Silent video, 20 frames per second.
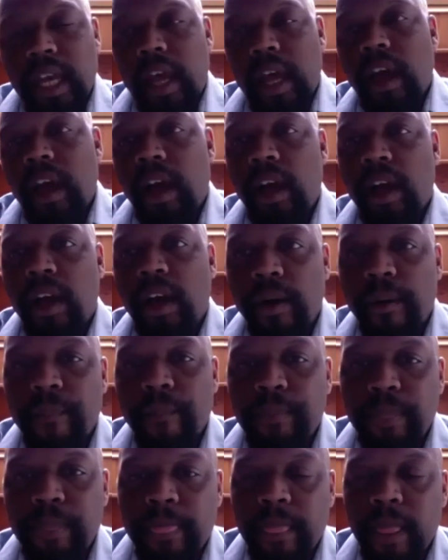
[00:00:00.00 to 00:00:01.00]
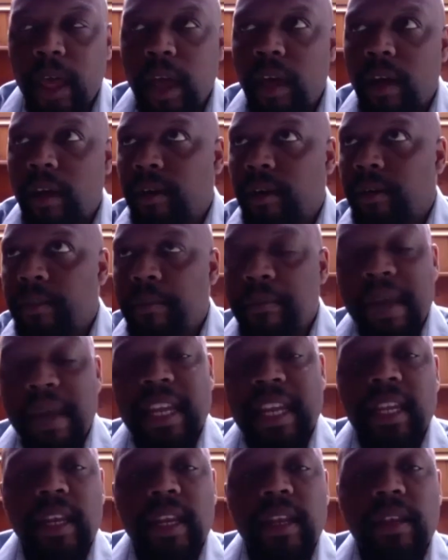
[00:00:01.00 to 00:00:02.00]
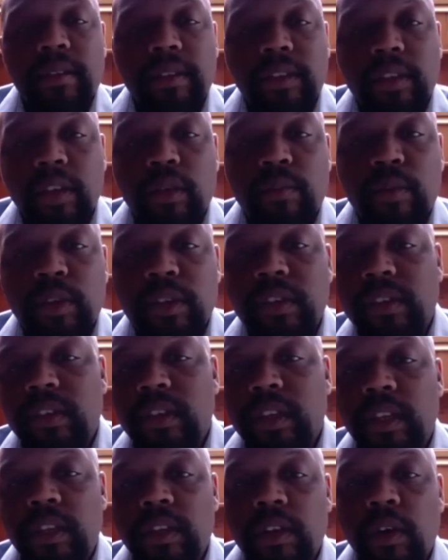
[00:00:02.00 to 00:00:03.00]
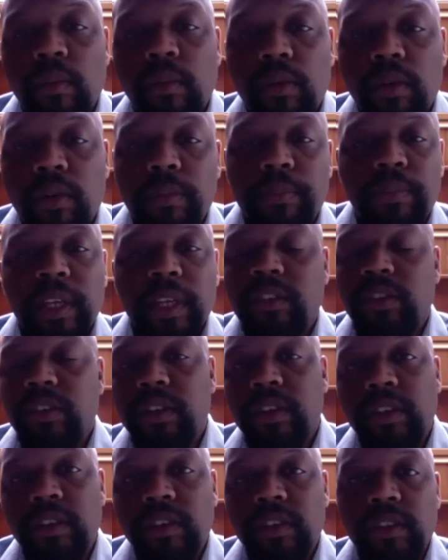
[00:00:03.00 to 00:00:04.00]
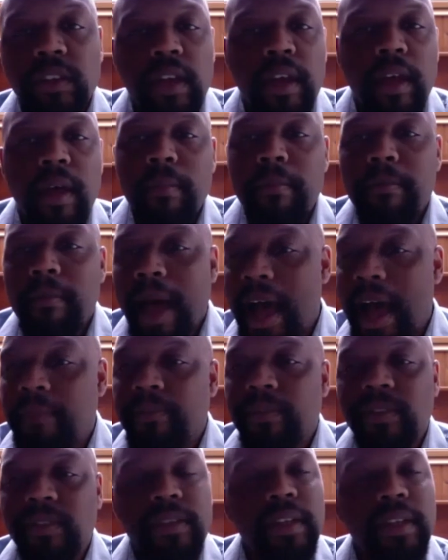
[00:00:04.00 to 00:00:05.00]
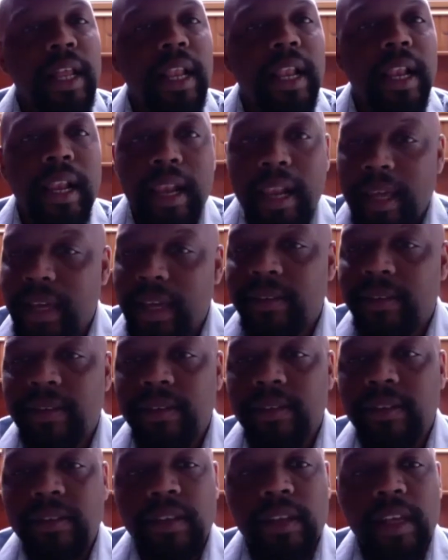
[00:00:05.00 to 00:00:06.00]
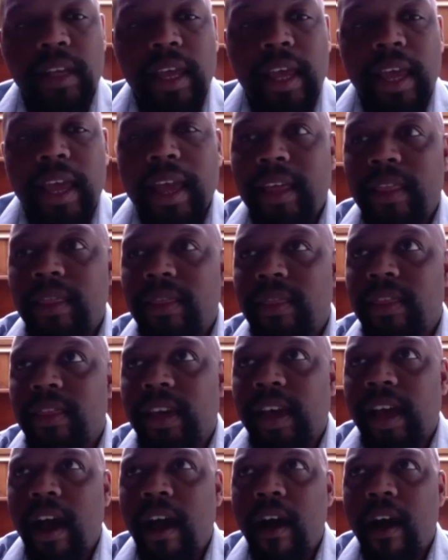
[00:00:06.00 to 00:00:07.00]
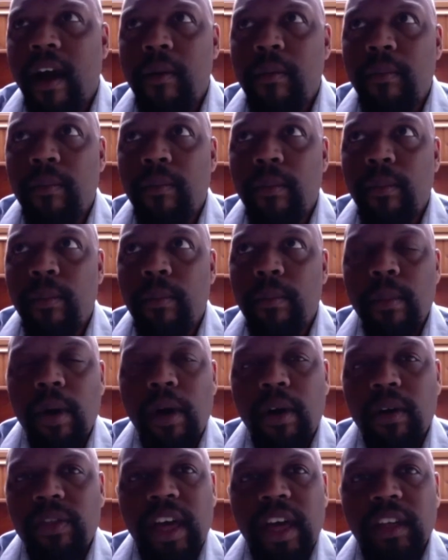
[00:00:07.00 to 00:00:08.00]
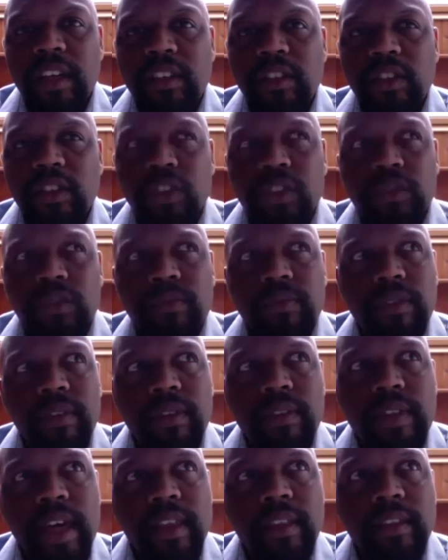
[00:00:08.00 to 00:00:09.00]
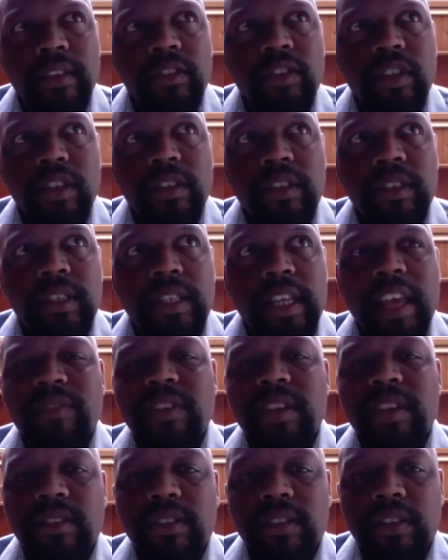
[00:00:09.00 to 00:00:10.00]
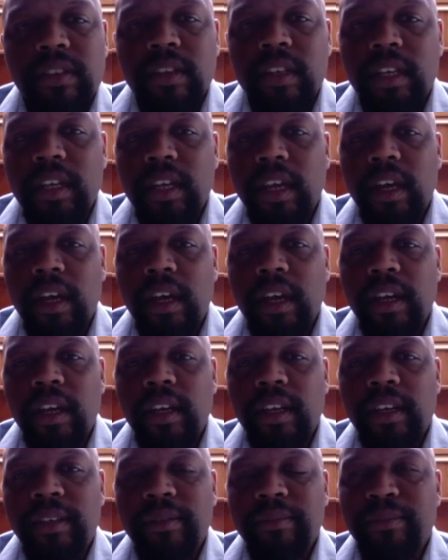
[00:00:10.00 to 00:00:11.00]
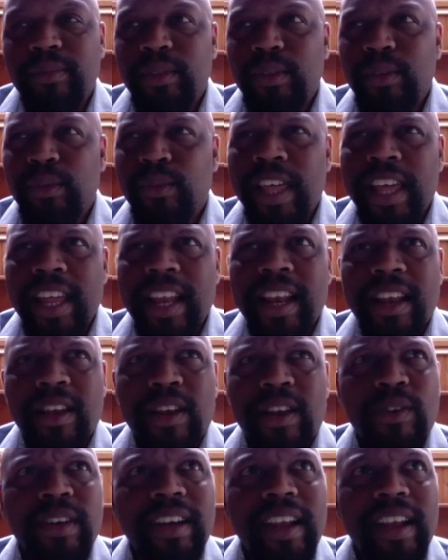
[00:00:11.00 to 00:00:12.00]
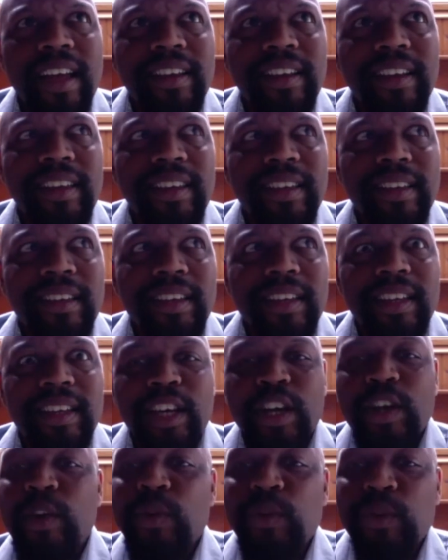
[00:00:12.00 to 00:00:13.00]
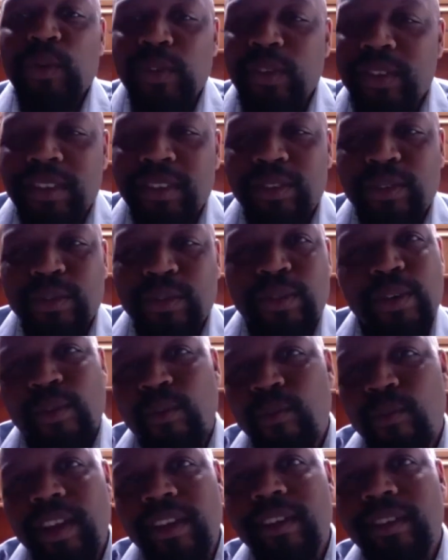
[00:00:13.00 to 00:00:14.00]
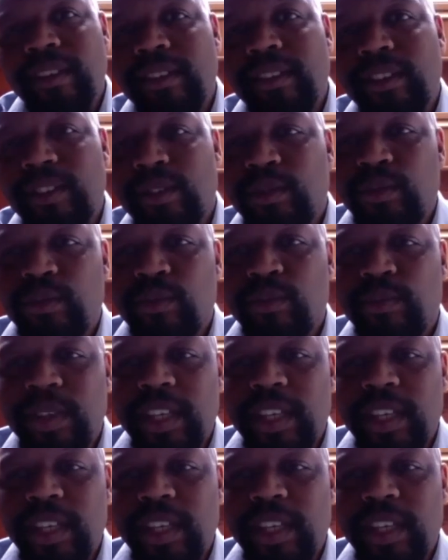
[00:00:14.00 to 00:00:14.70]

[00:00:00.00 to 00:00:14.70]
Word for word: um, uh, many documents in your book, pictures, maps, letters, and they are more than than just evidence. Um, do they look like uh, clues to the reader to be